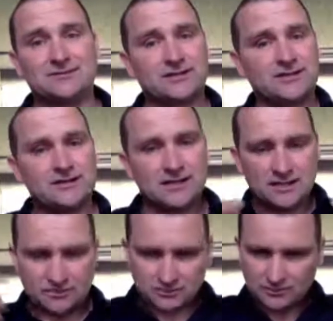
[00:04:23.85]
Okay,
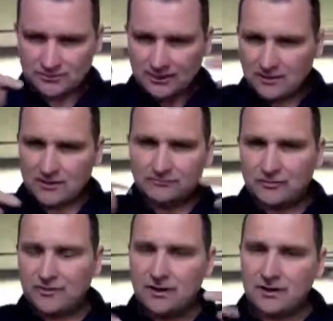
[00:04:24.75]
so
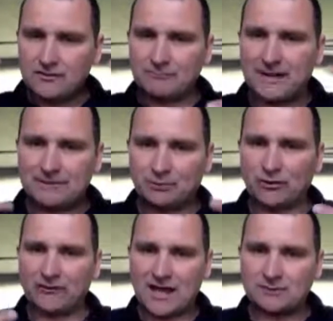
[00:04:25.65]
the pain
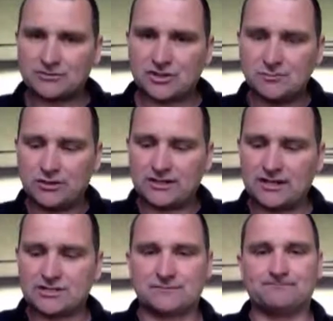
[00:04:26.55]
point there was
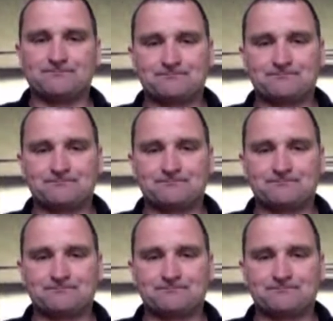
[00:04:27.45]
communication.